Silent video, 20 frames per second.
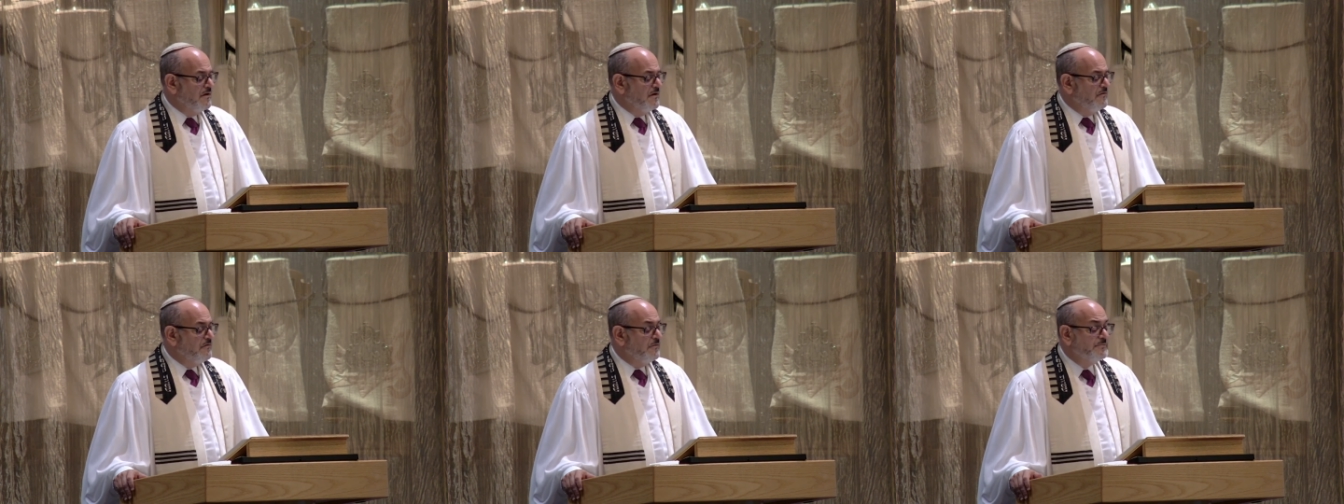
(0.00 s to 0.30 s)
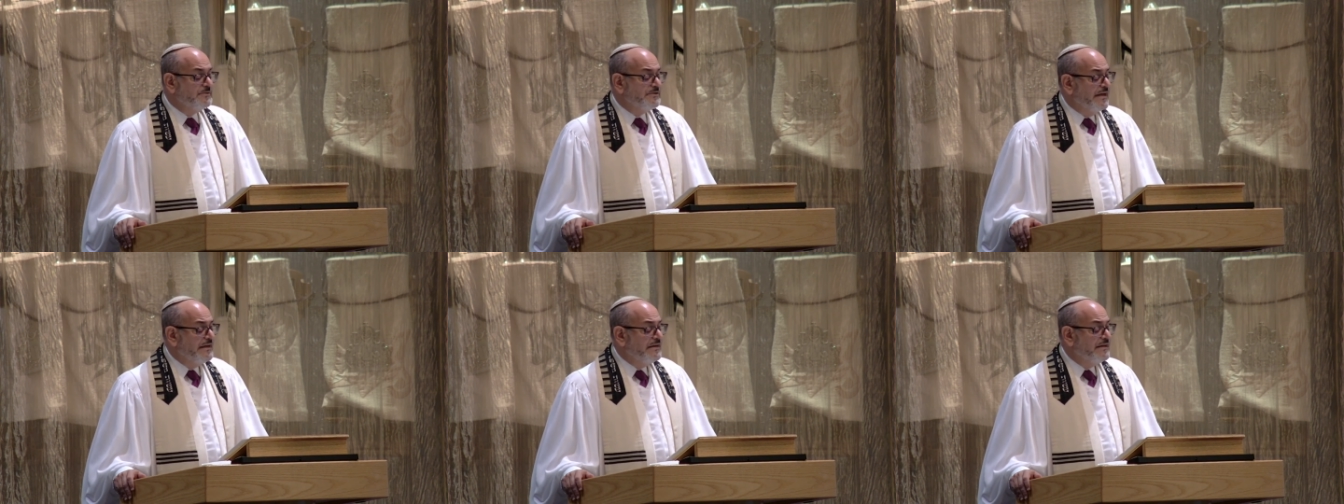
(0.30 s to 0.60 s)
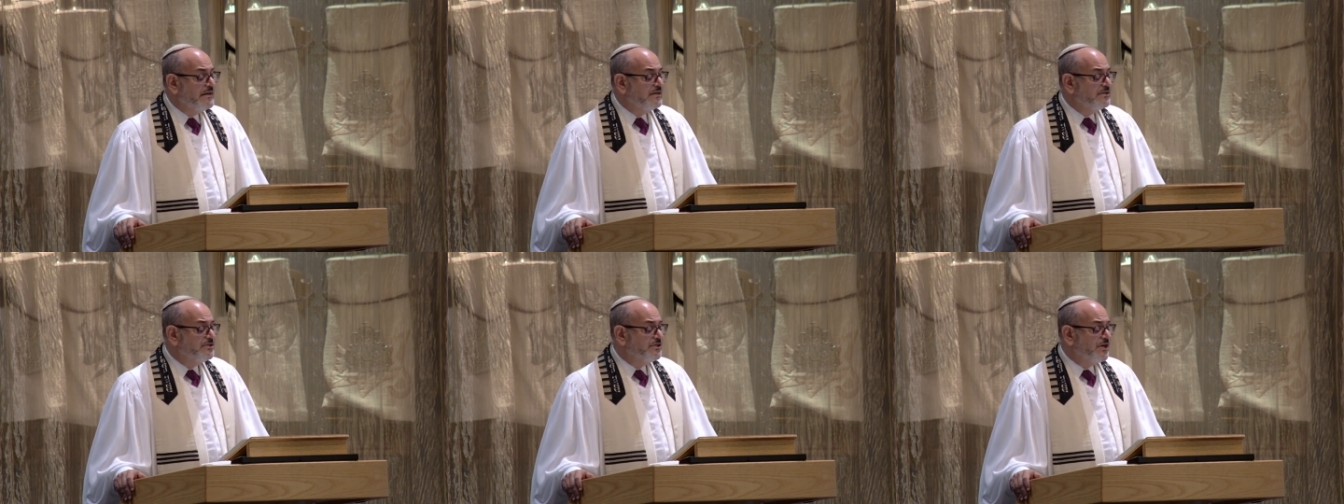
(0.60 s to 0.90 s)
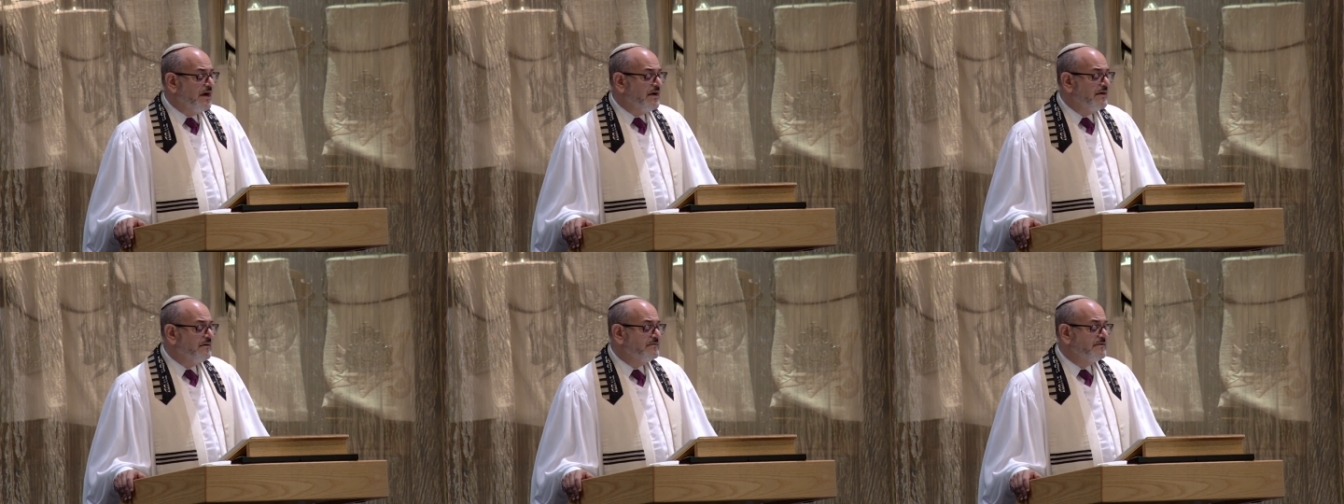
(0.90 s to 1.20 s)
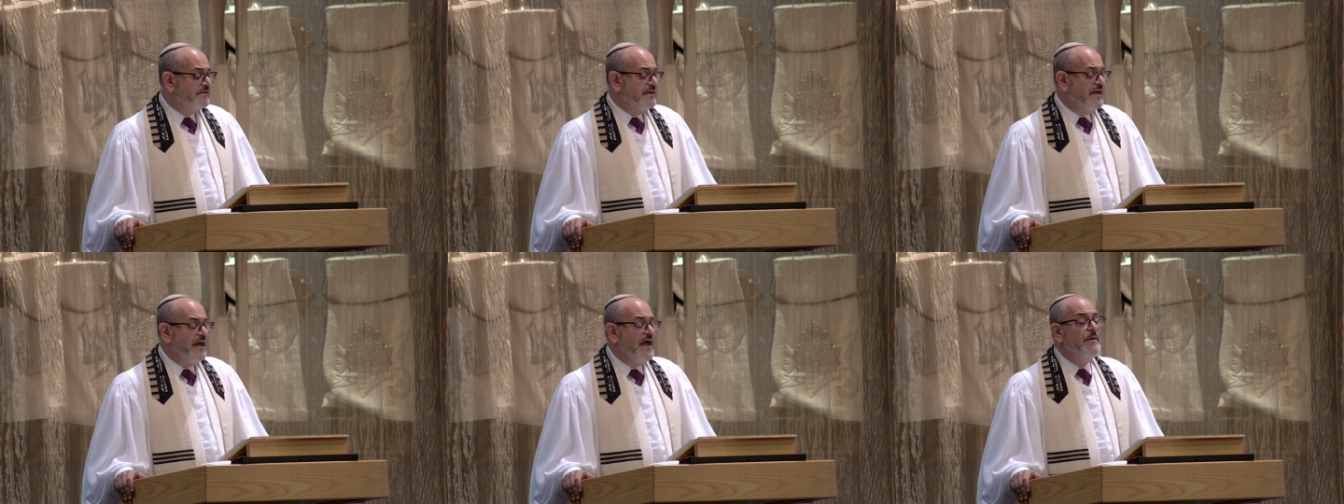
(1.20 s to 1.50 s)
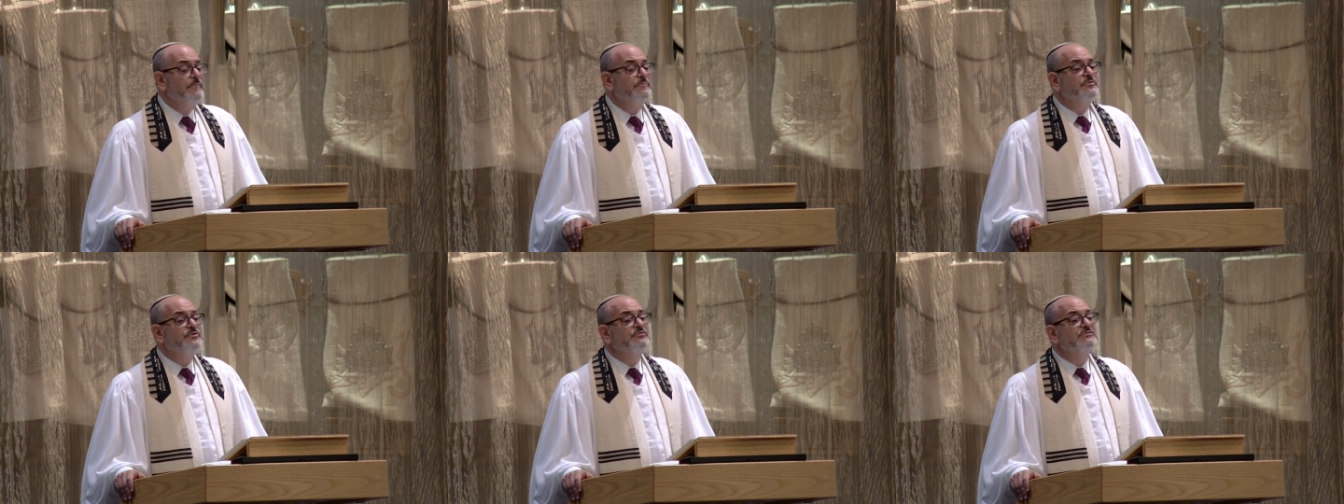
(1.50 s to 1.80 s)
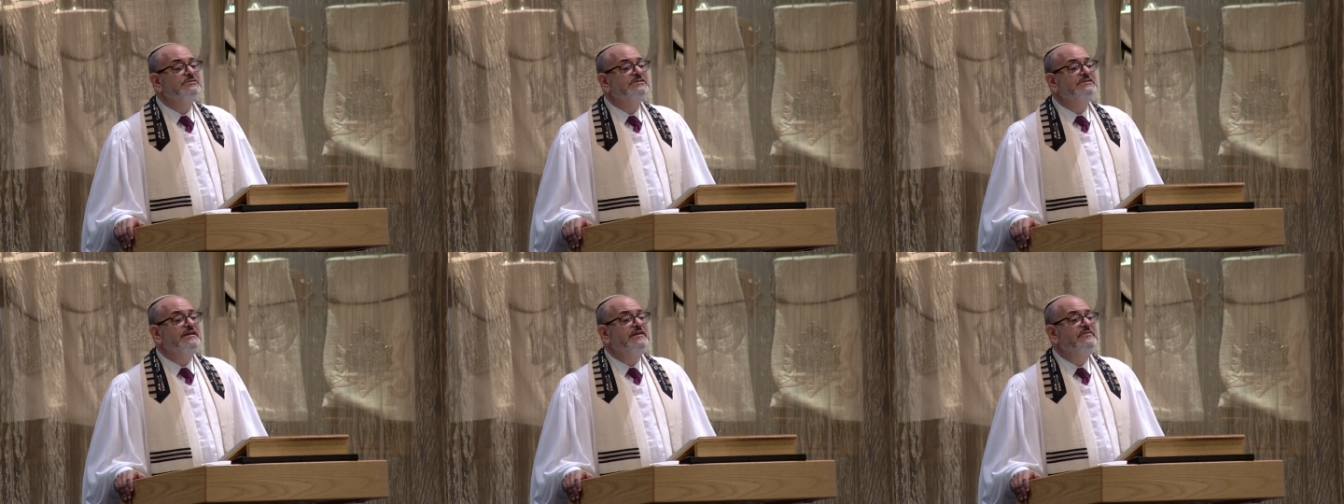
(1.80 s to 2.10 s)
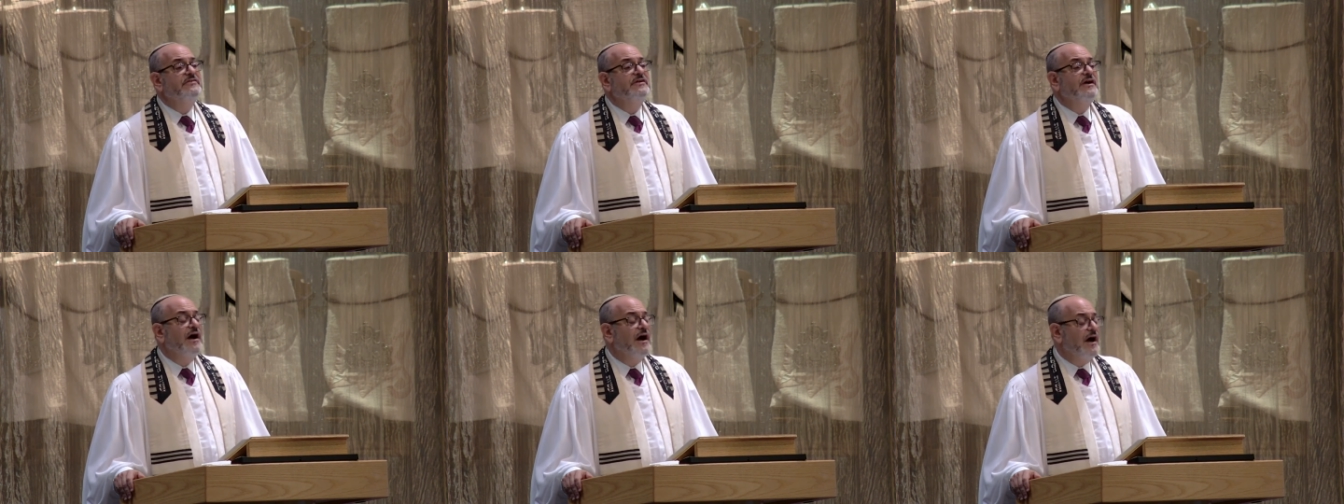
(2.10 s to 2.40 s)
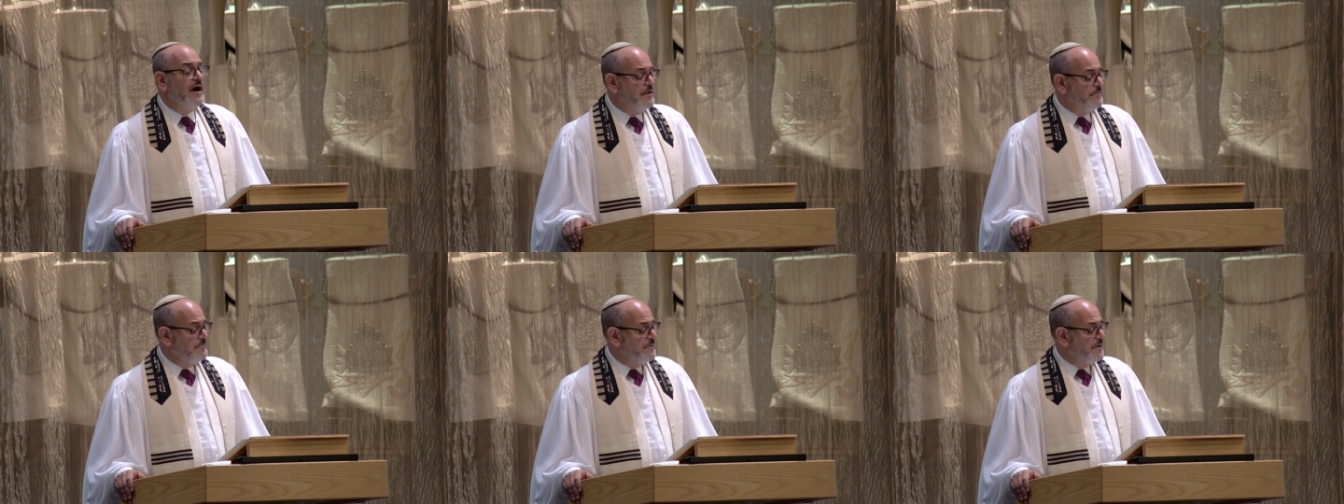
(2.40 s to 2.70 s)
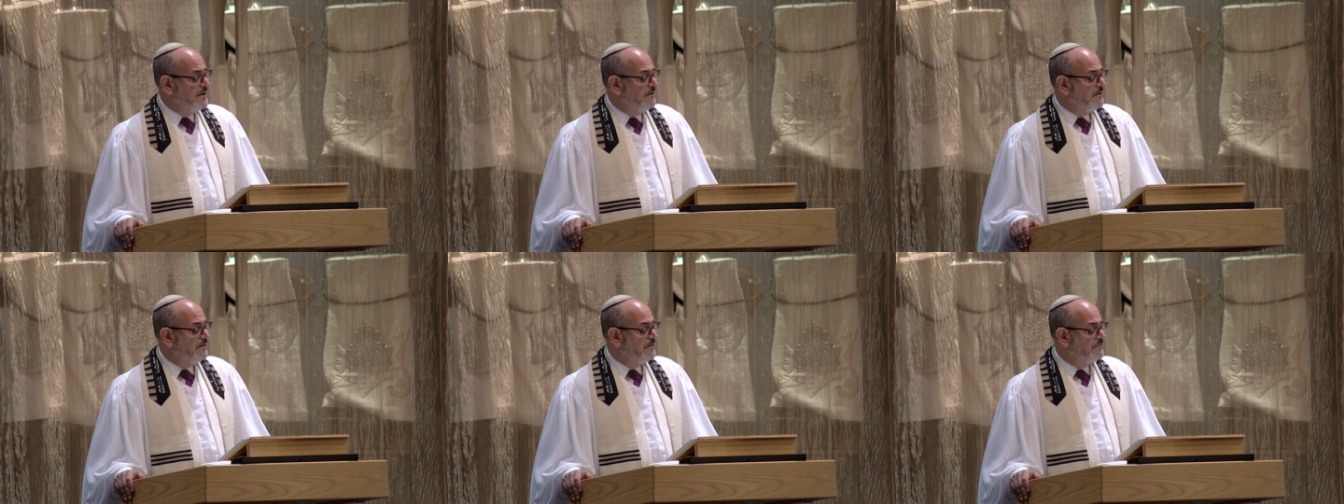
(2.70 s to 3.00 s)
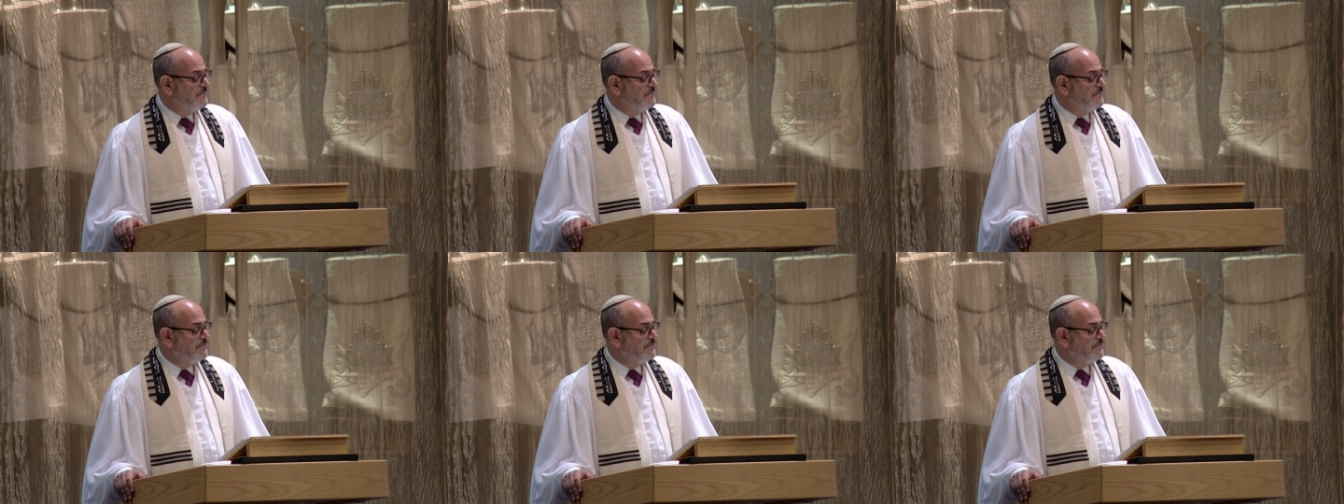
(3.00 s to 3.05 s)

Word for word: from sending a child to camp to receiving a hot meal,